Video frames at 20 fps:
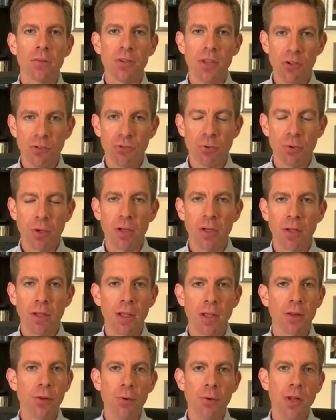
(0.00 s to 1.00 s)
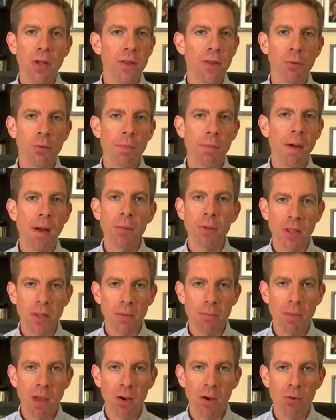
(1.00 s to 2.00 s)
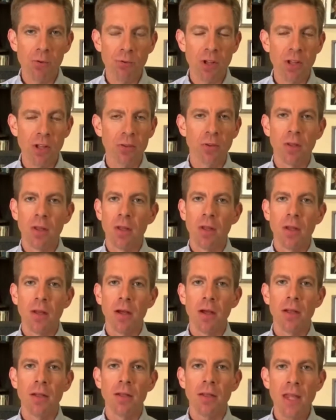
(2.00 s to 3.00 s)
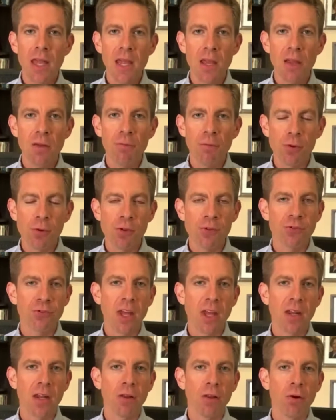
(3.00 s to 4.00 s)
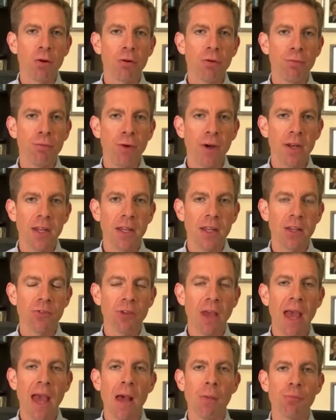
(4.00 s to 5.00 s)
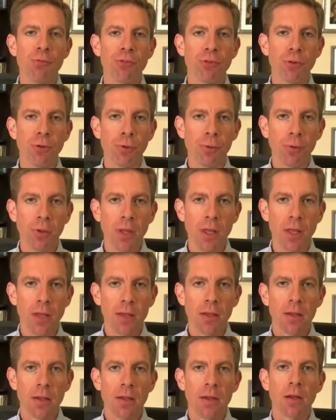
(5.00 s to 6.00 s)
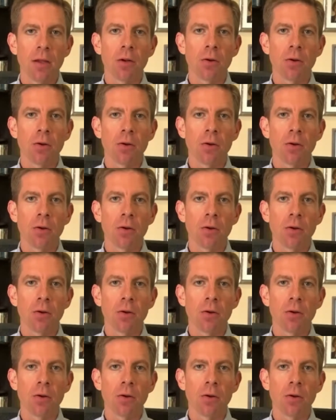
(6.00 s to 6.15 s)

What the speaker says: district, including the Republican mayors. That need for the state and local funding is absolutely,